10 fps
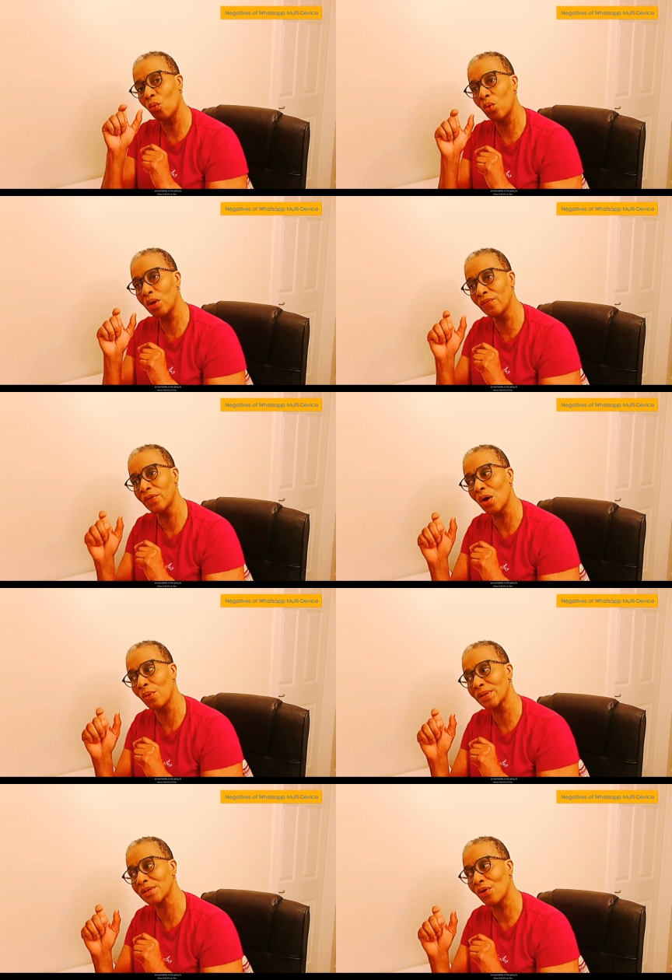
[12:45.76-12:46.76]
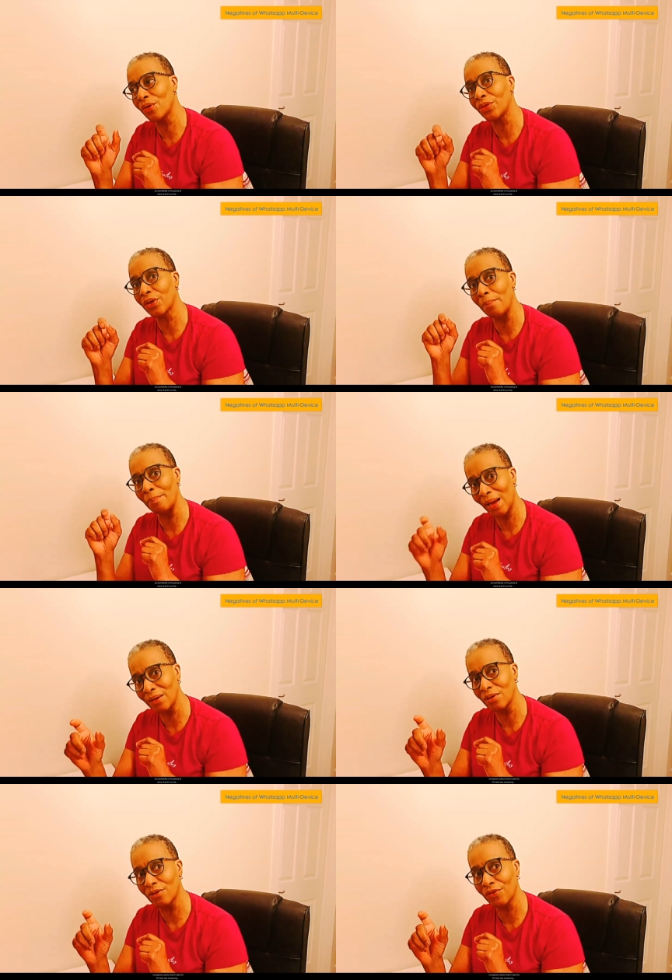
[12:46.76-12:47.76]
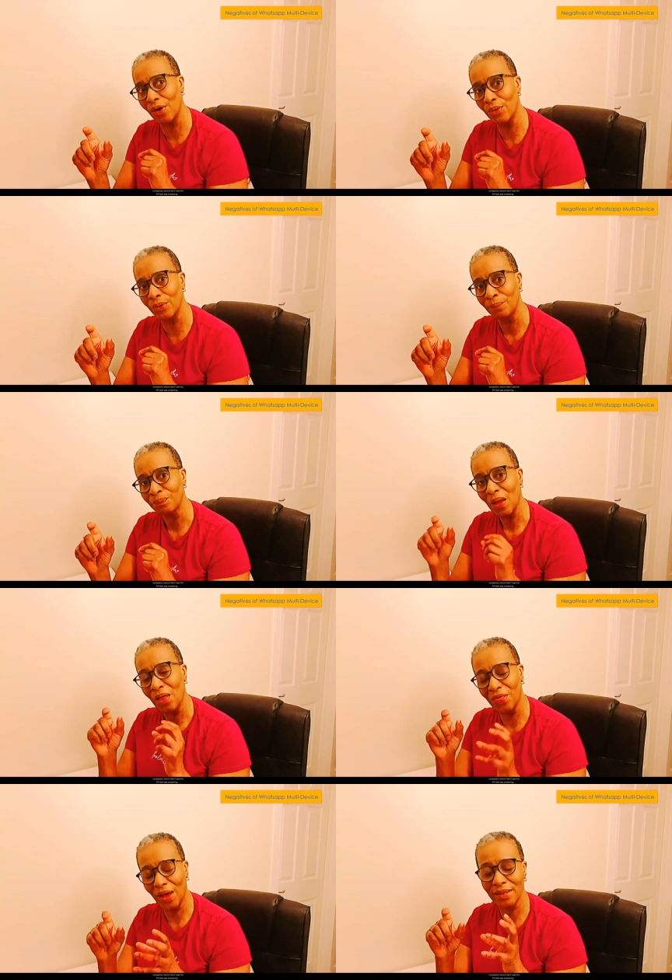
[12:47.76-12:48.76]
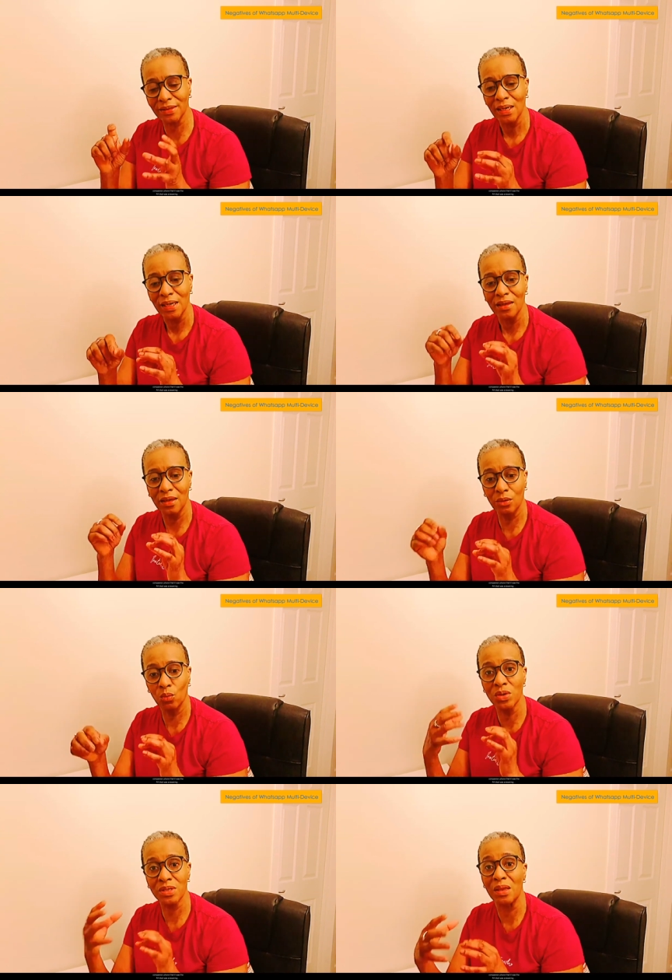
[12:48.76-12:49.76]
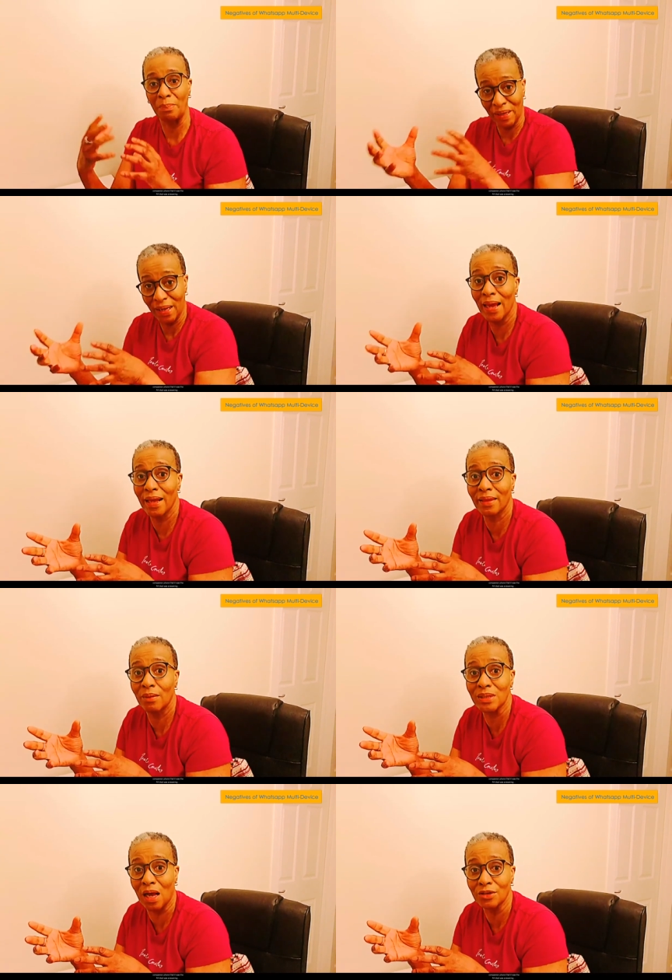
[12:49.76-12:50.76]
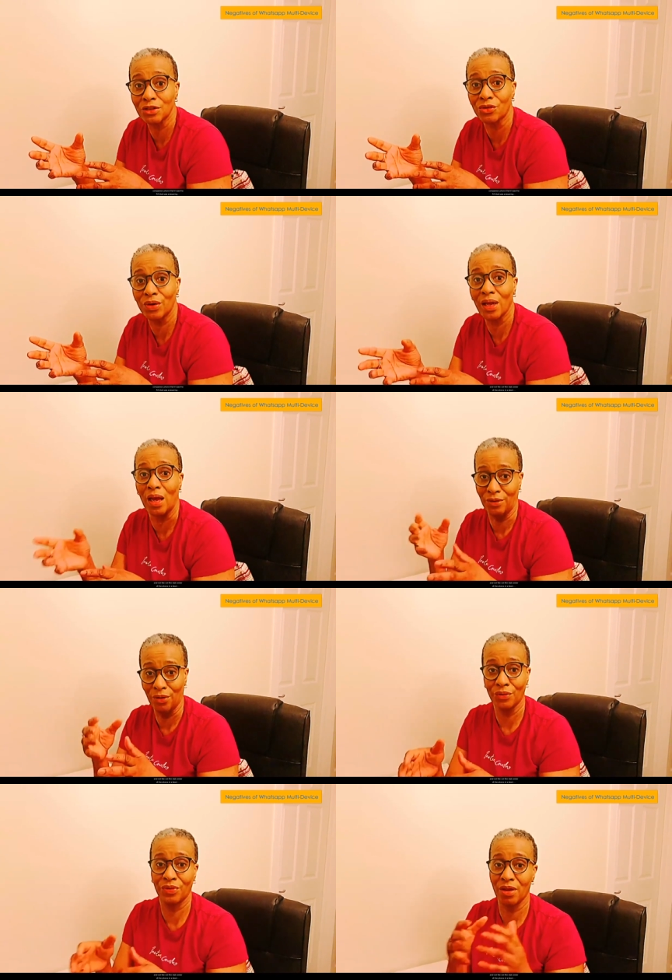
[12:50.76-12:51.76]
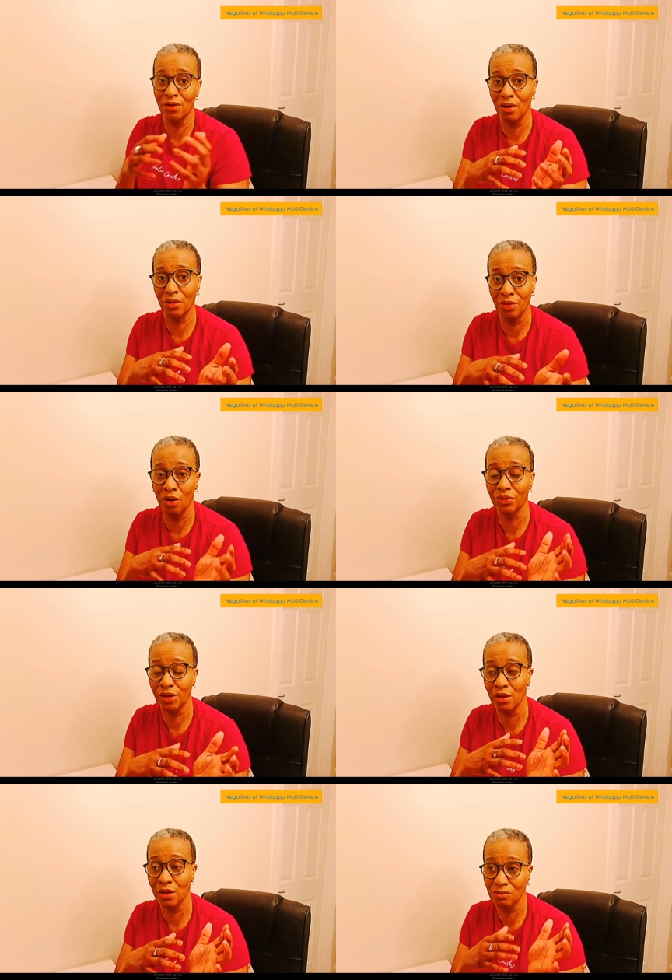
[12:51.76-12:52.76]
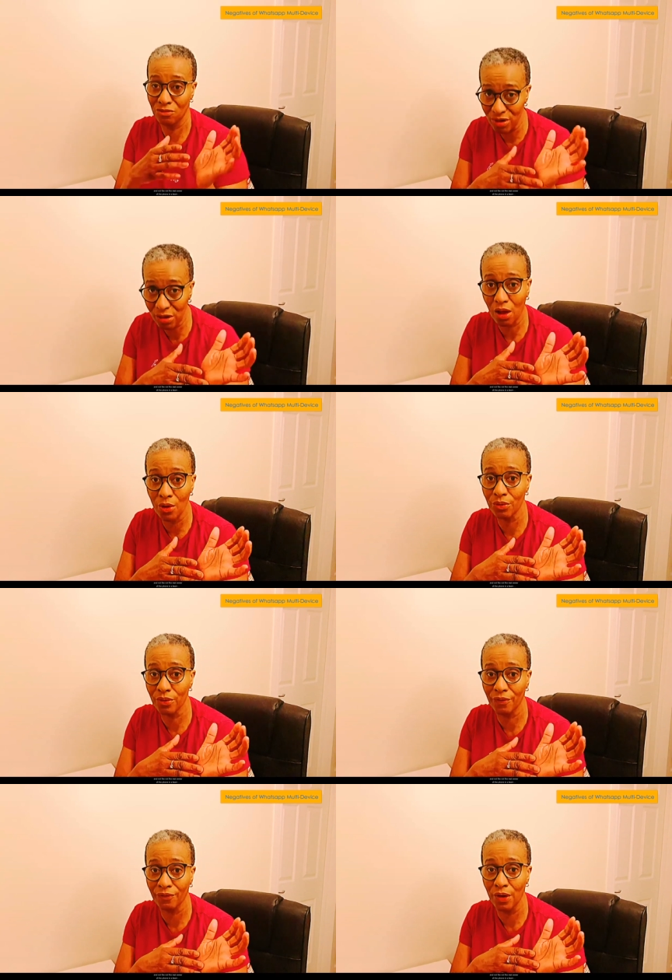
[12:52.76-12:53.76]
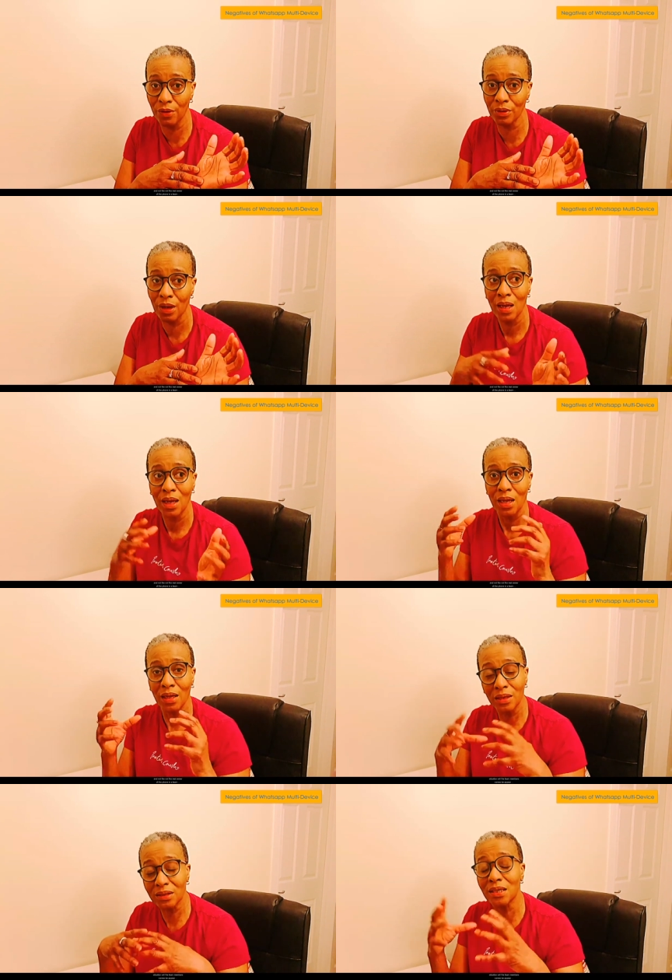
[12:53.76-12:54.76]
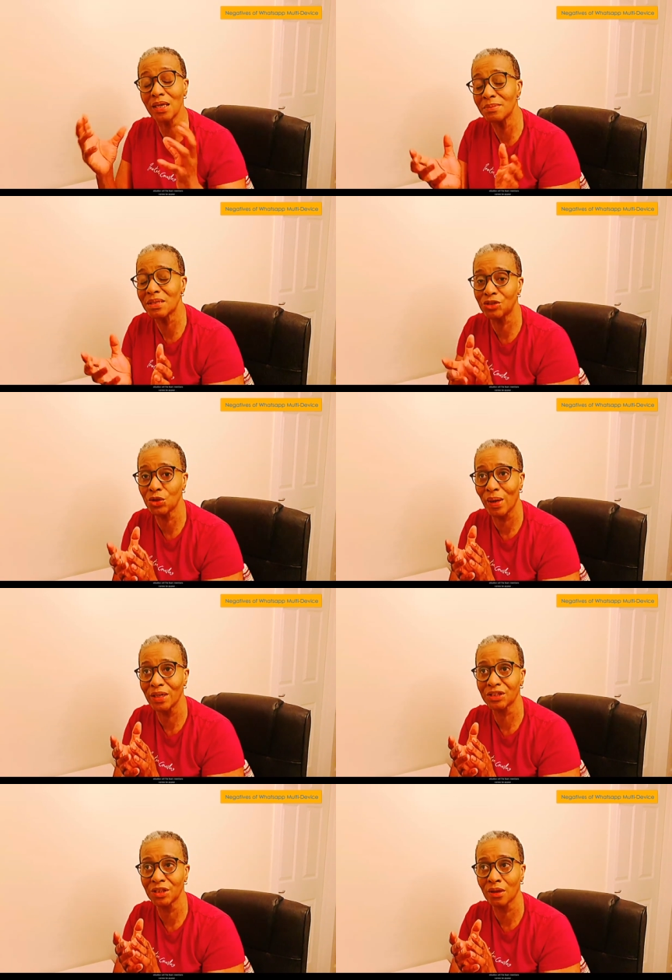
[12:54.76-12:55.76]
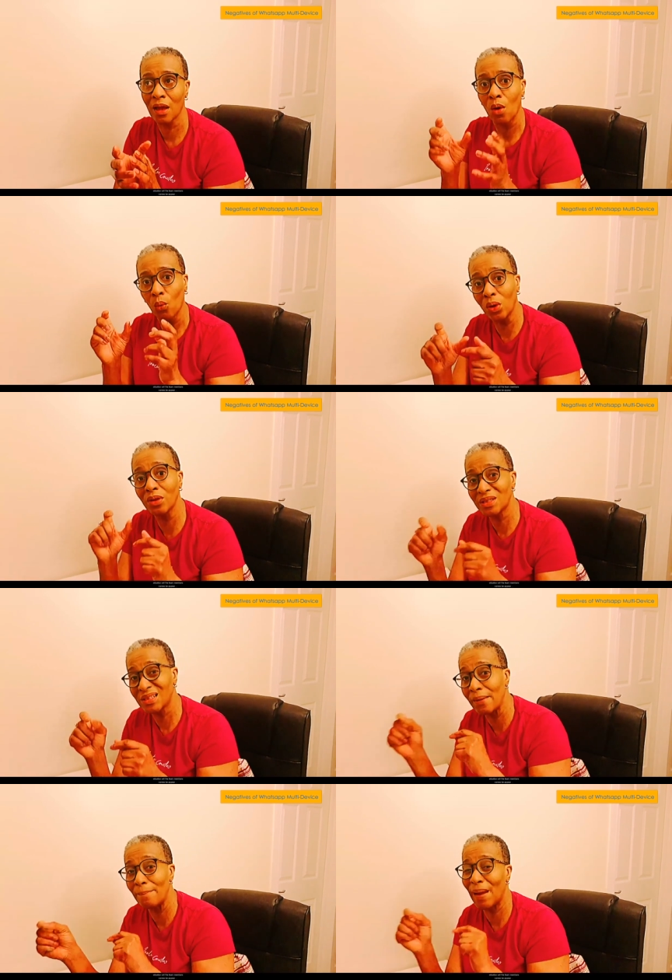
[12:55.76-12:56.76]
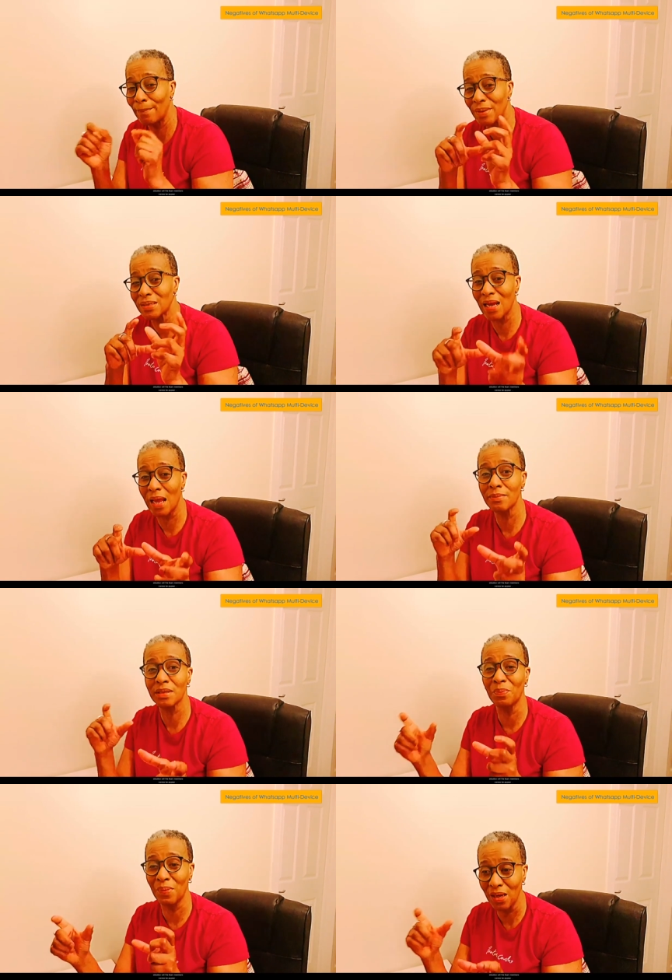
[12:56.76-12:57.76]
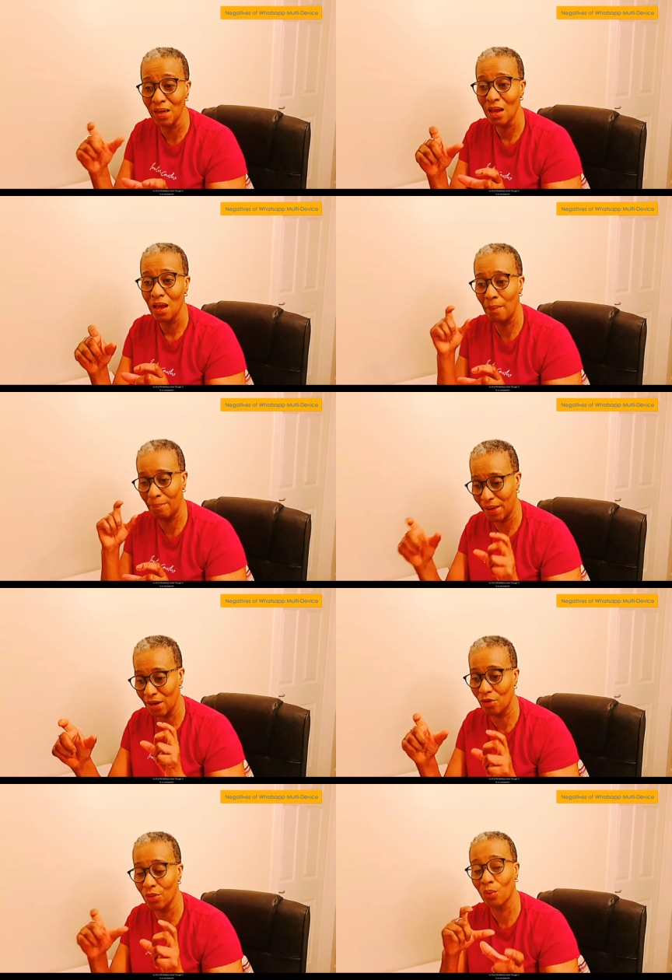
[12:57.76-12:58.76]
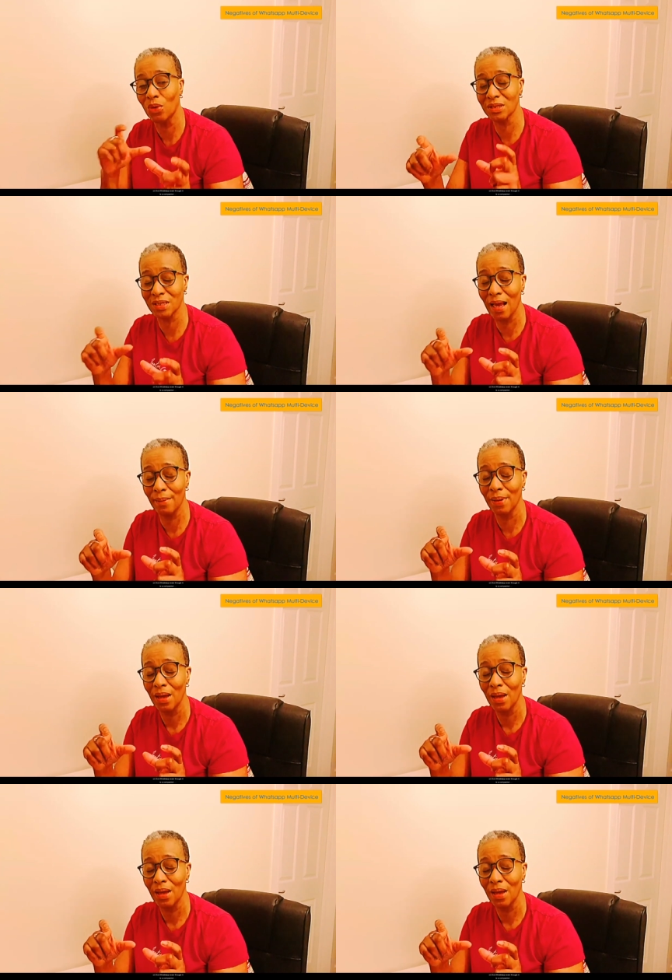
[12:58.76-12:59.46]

even though it's on the companion phone, that it was the PA that was answering and not the not the real owner of the phone. In a team situation, will the team members' names be appear on the WhatsApp,